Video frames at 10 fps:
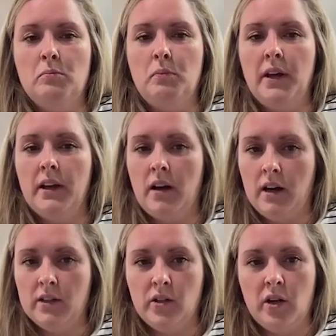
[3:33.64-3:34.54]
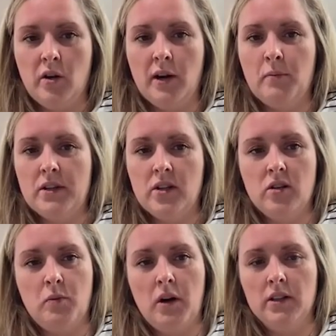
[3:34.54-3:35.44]
Because,
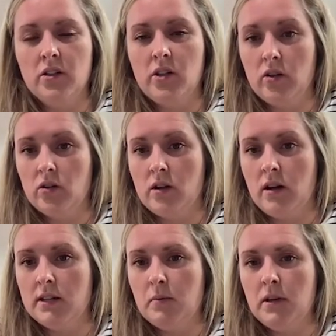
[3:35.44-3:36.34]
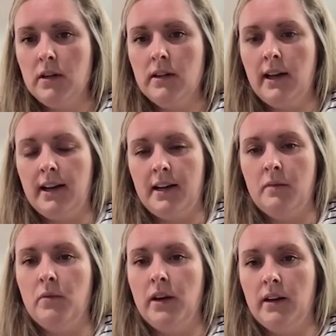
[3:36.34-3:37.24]
at Boston Children's Hospital,
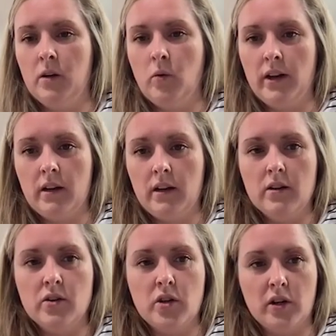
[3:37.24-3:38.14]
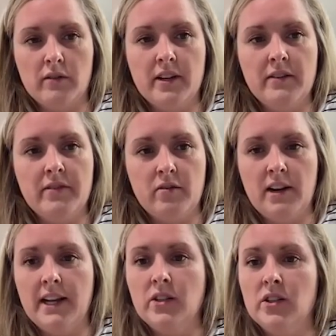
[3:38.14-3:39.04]
they're quite conservative in
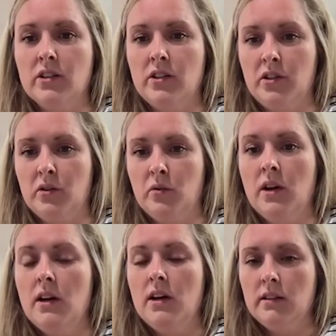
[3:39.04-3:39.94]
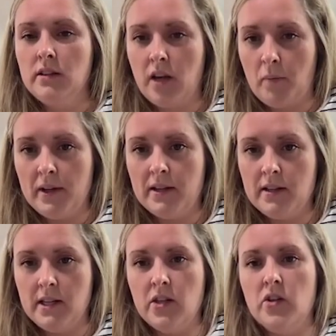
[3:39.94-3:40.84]
relation to stopping the
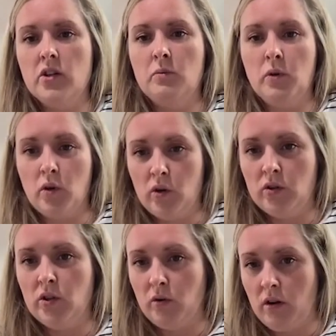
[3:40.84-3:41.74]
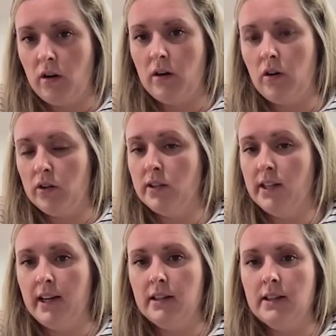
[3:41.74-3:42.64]
seizures, but also not
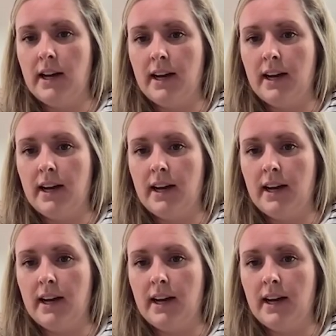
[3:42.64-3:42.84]
causing